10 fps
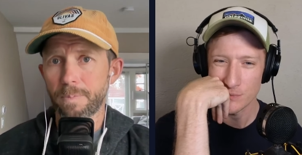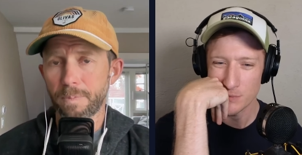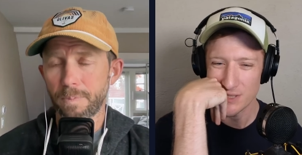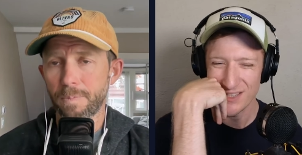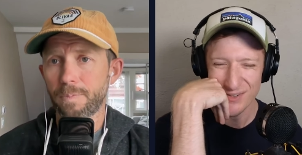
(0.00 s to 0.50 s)

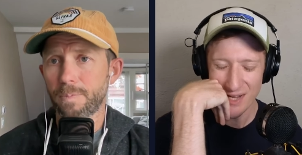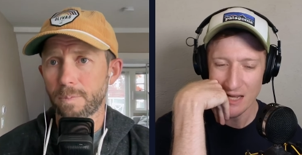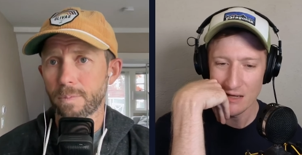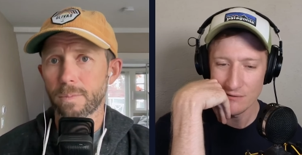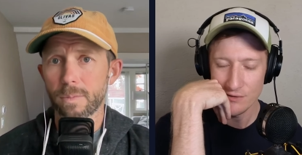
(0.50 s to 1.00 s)
Speaker 1: but they don't
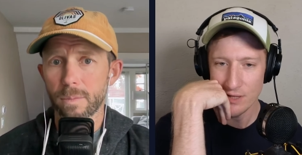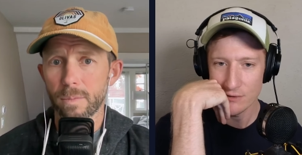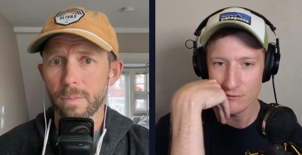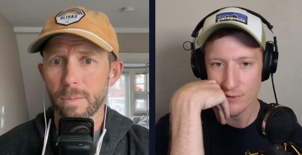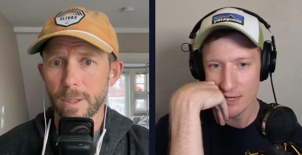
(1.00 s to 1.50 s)
have a
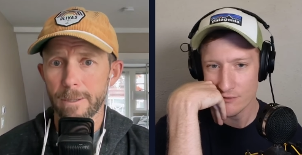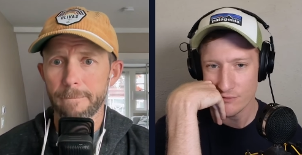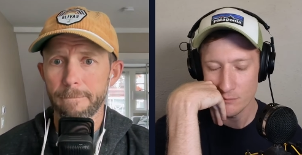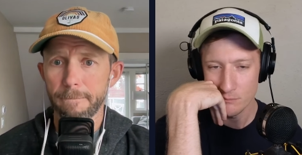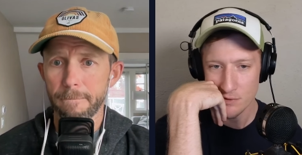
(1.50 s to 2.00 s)
letter of rec
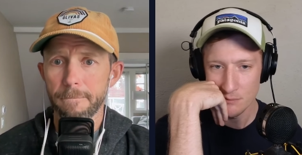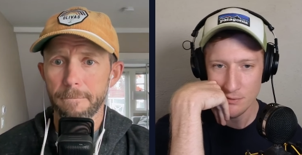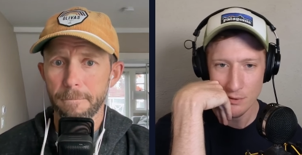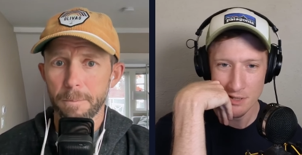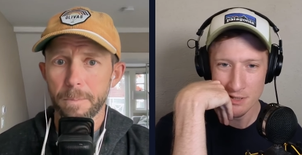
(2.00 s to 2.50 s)
from an
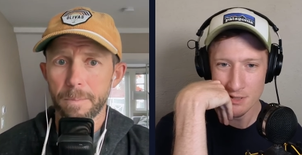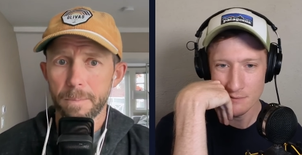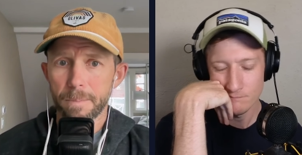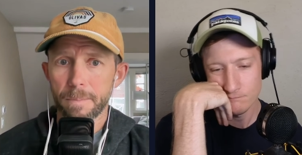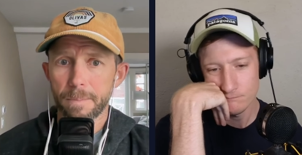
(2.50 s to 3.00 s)
employer.
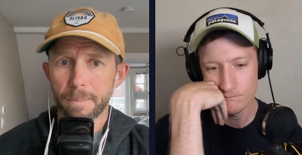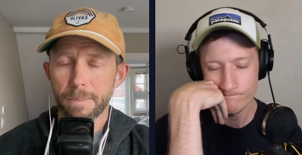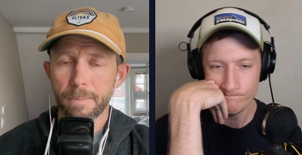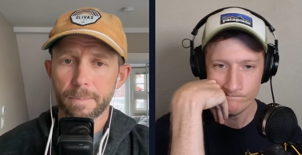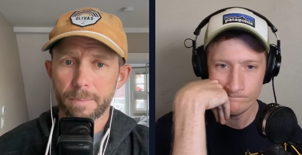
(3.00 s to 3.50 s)

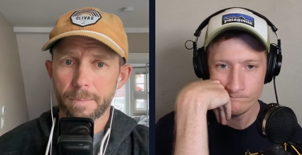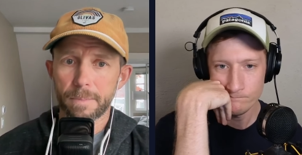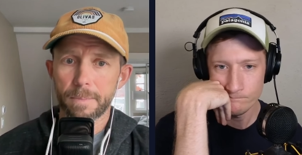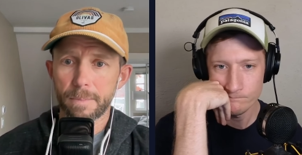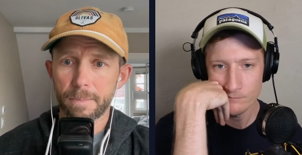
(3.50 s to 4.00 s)
Hmm,
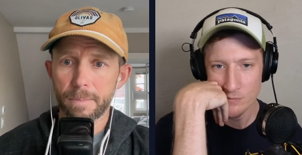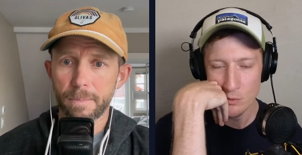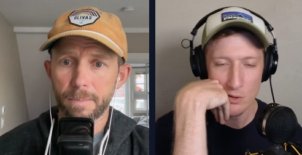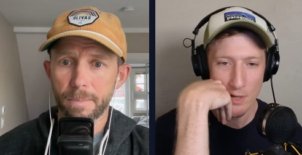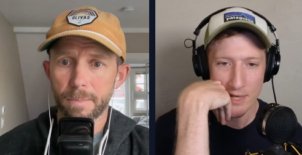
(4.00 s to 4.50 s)
I
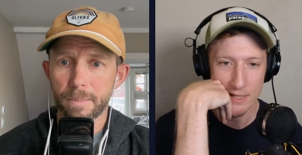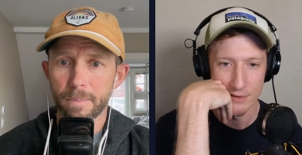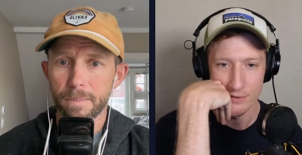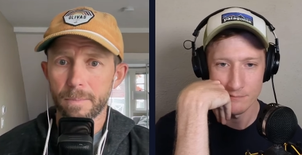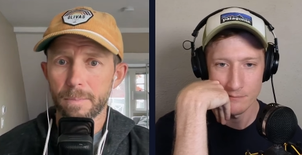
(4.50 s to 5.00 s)
wonder why that
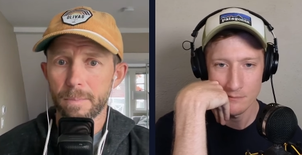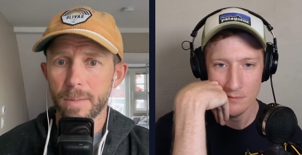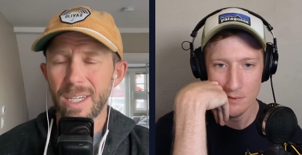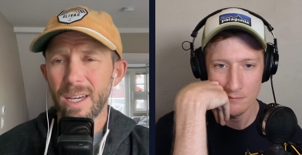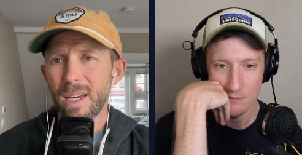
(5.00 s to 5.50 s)
is.
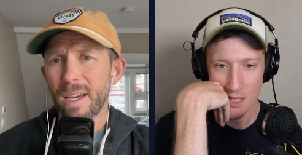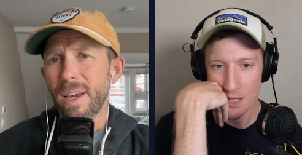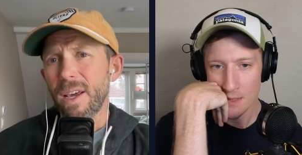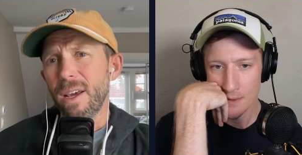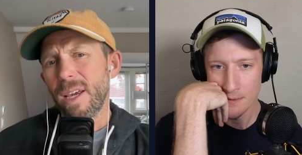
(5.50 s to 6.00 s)

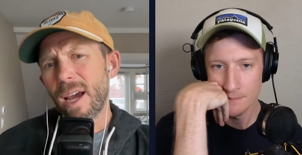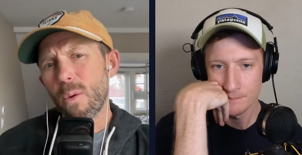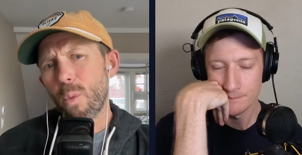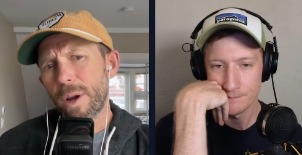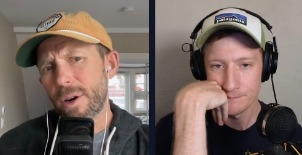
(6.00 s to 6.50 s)
Speaker 2: Yeah,
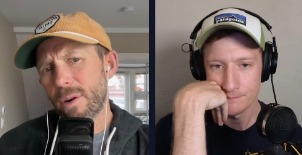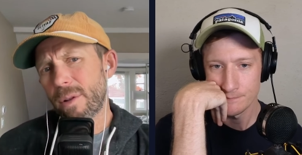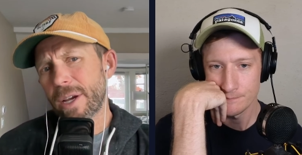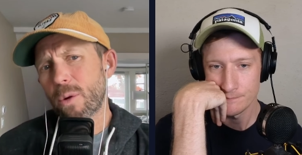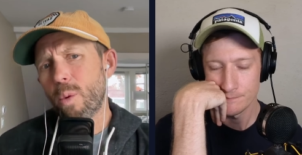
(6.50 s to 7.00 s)
what are
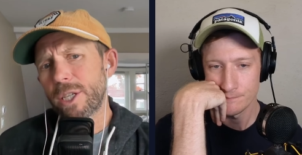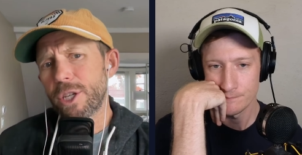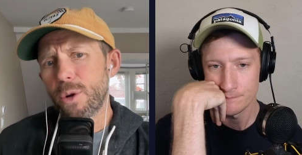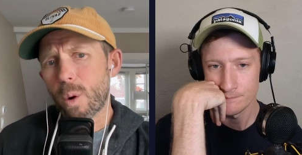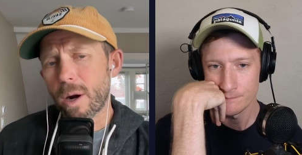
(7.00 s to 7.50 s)
like what's
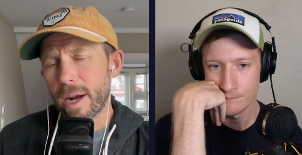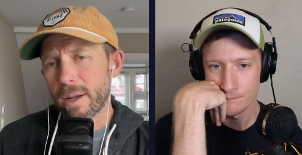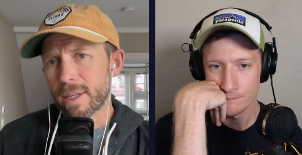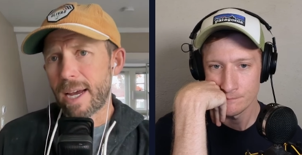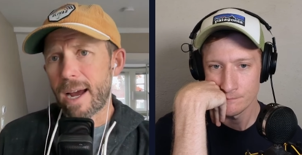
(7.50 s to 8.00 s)
your
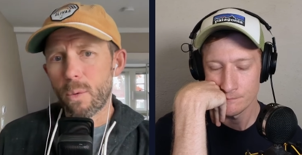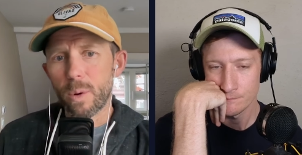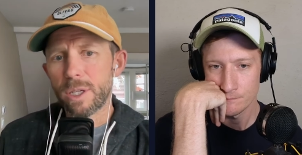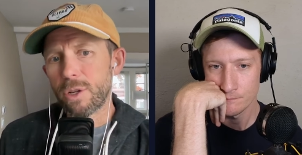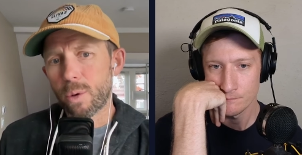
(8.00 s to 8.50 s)
LSAT?
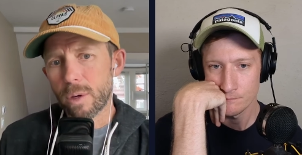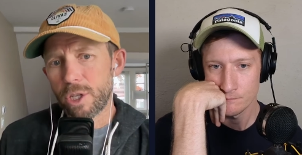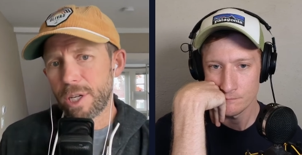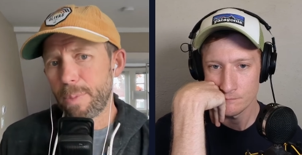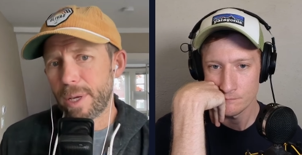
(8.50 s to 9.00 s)
What's your
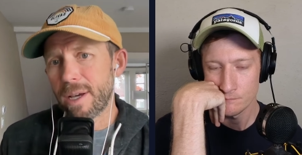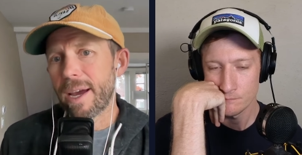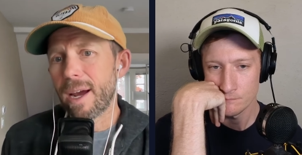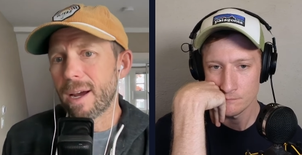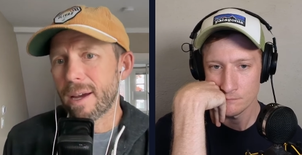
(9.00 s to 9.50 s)

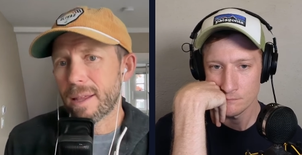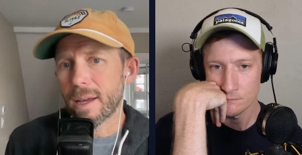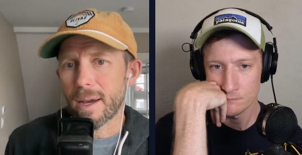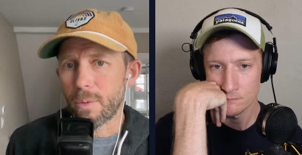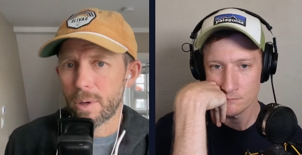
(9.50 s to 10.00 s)
GPA? I think
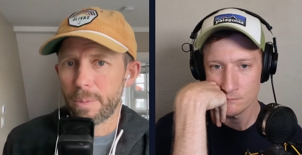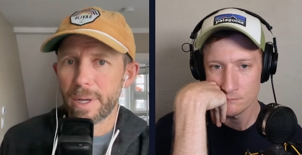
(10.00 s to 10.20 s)
that would have been